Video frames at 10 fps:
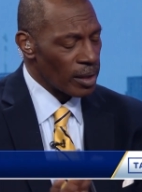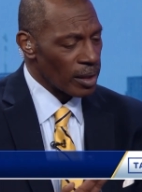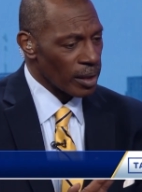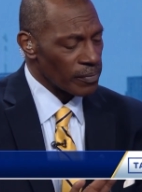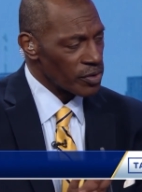
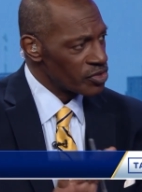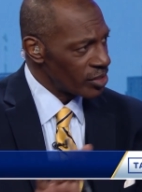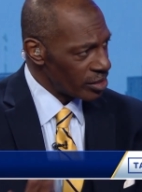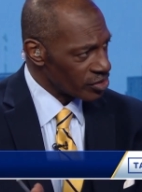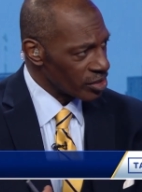uh, the
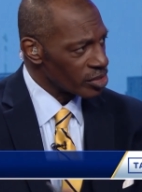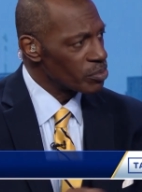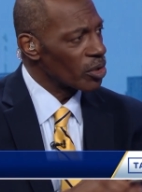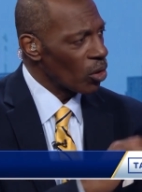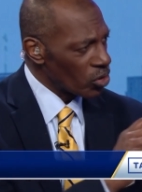citizens,
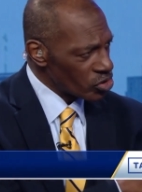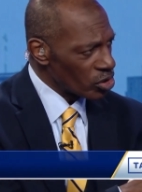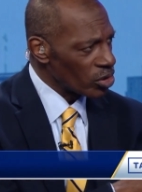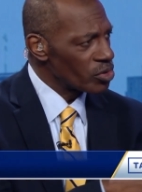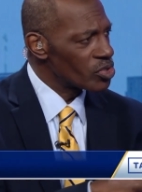but
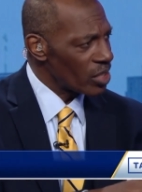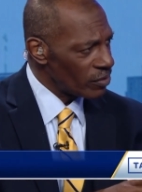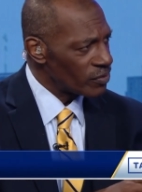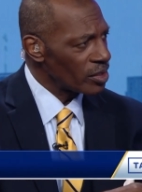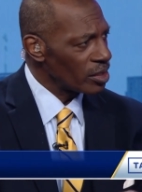also
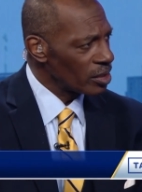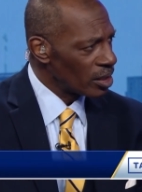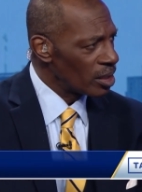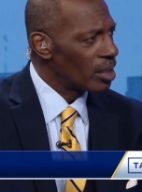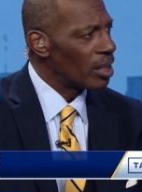safety
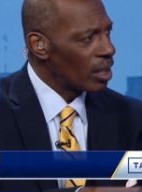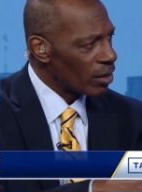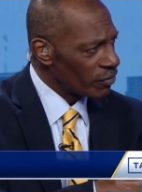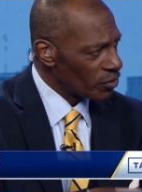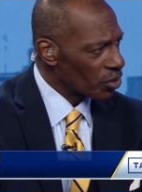
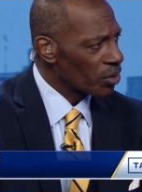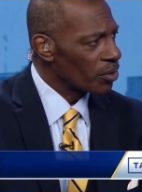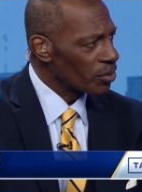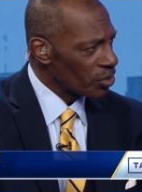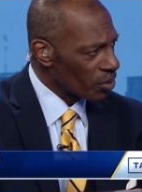of
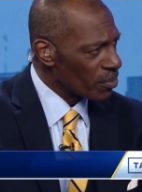your, your